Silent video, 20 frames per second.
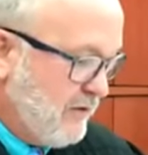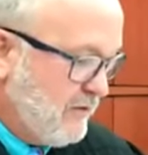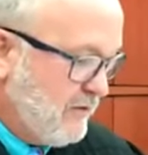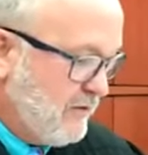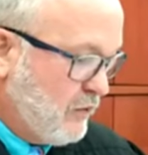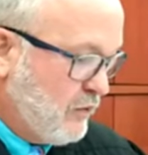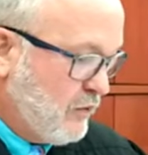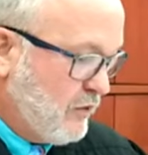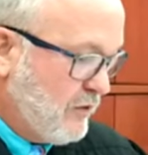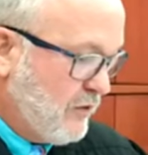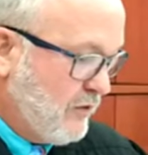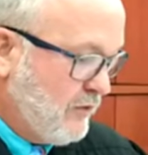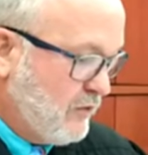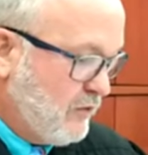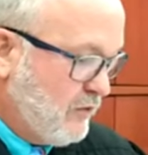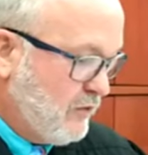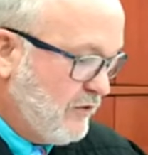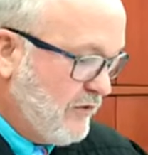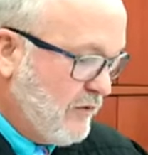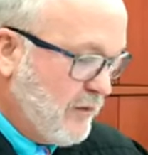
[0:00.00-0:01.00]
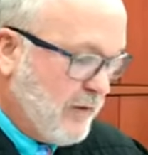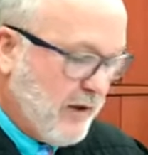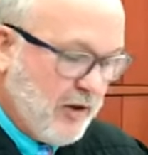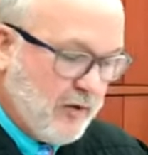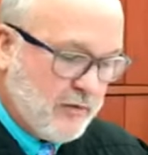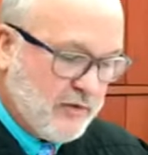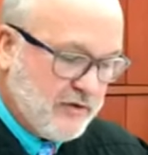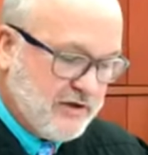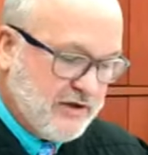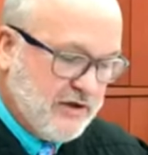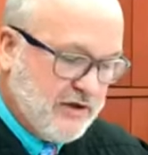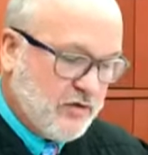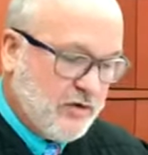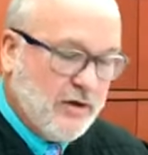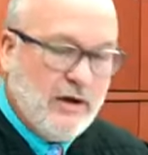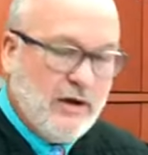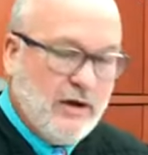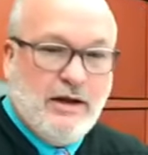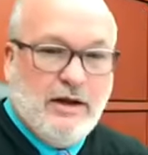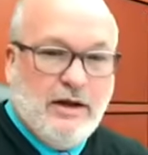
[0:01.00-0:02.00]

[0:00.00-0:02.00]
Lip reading: Florida rules of appellate procedure.